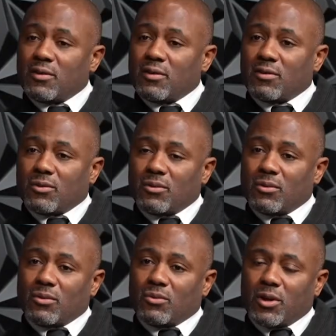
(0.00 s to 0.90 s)
So
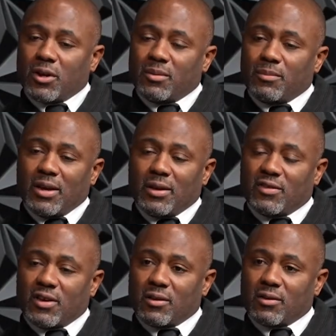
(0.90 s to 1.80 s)
one of the main
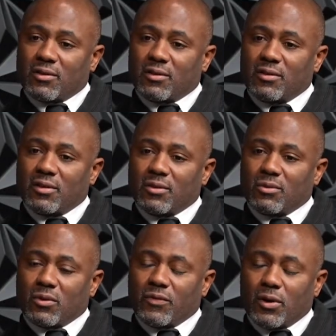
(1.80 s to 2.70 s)
challenges
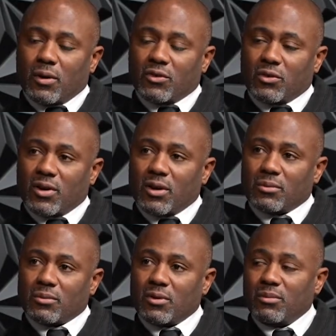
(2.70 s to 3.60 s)
revolves
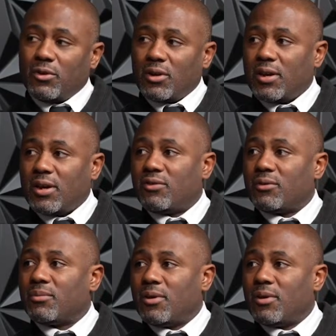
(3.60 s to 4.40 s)
around communication.